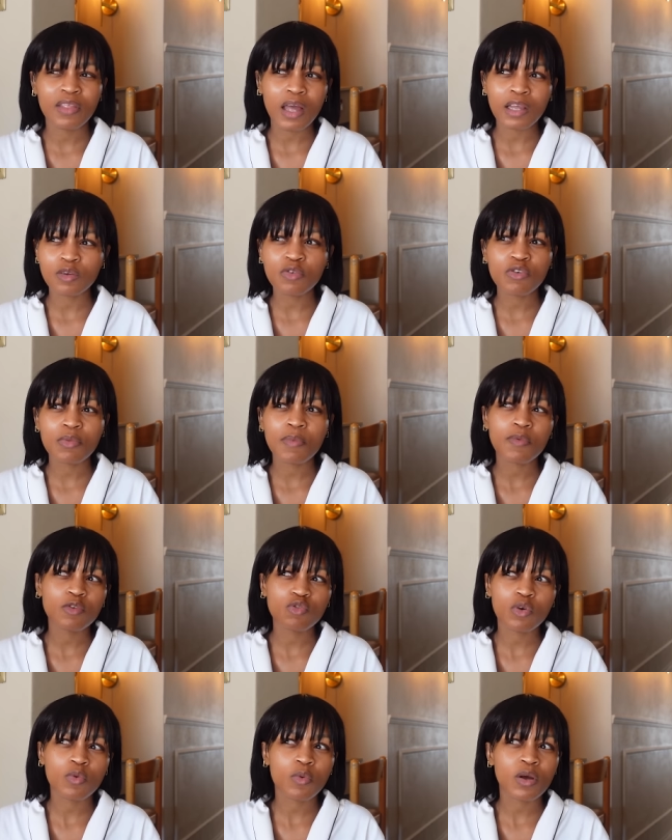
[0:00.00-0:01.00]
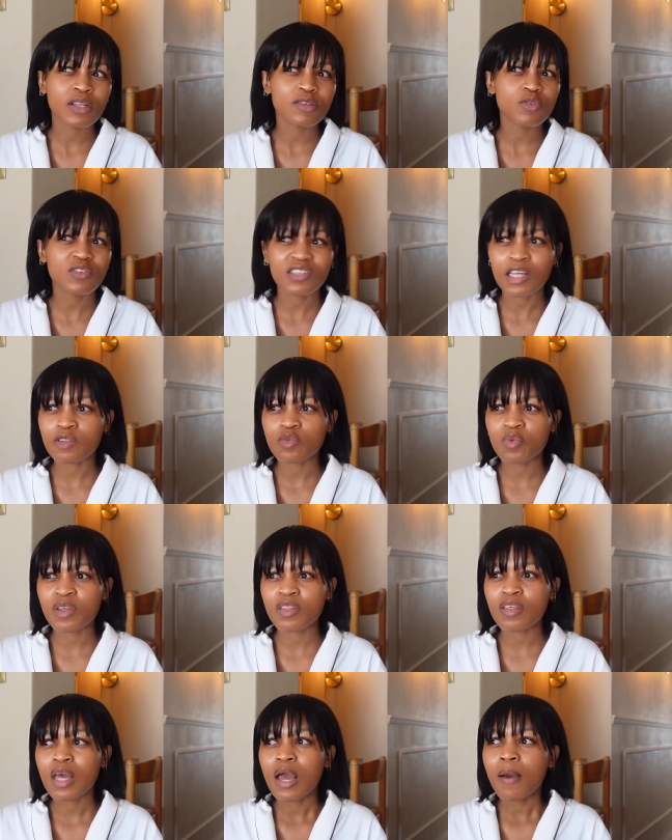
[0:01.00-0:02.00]
I don't remember which one we wanted to start
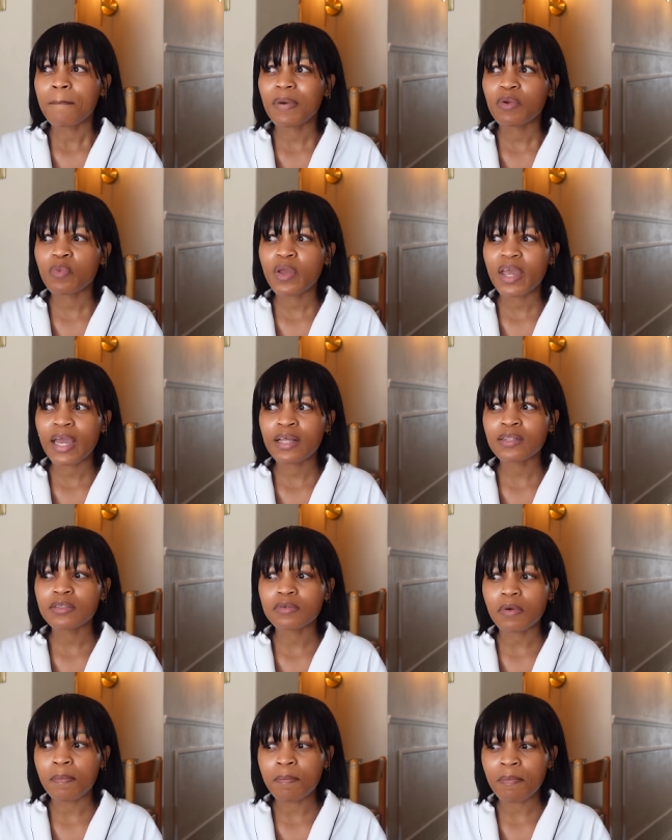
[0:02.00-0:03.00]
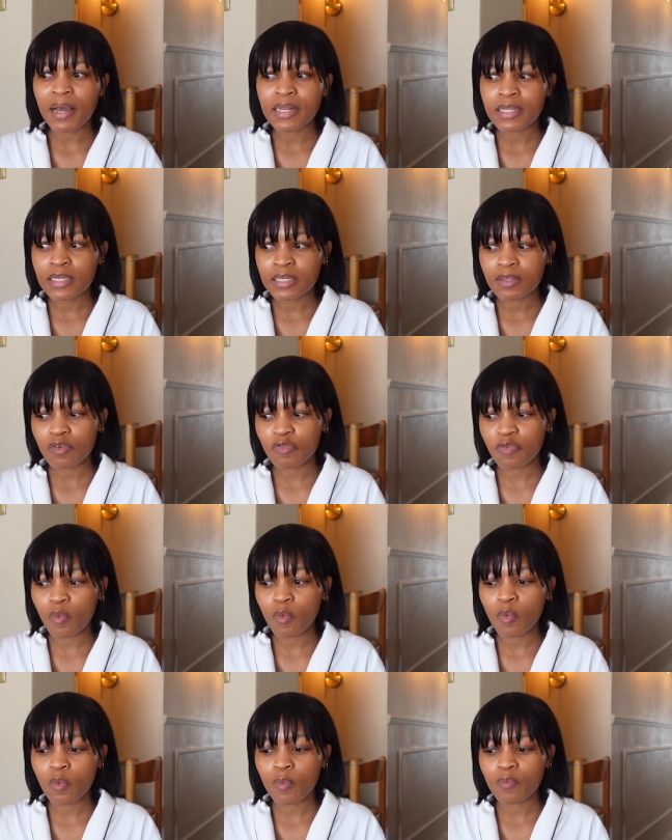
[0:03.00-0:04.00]
with, but we had money
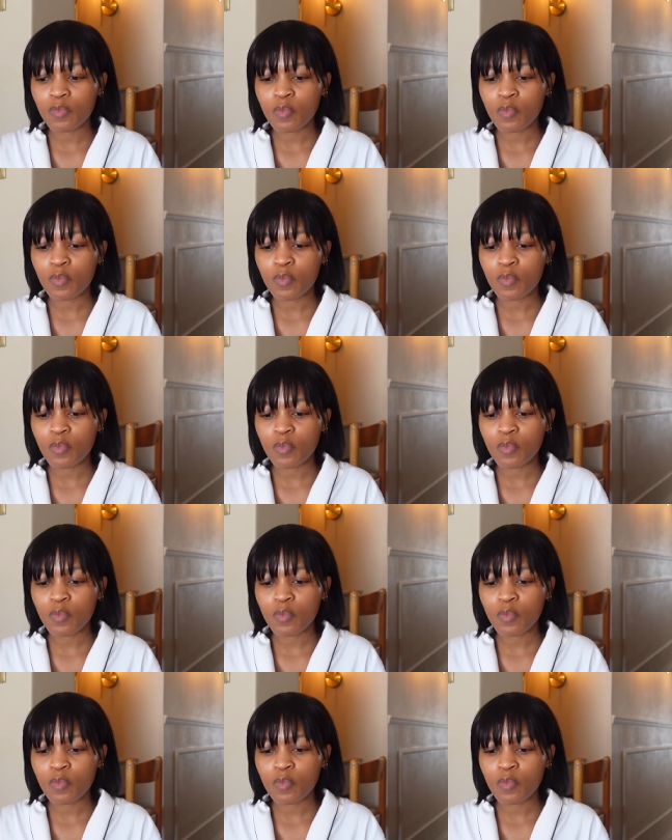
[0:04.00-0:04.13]
for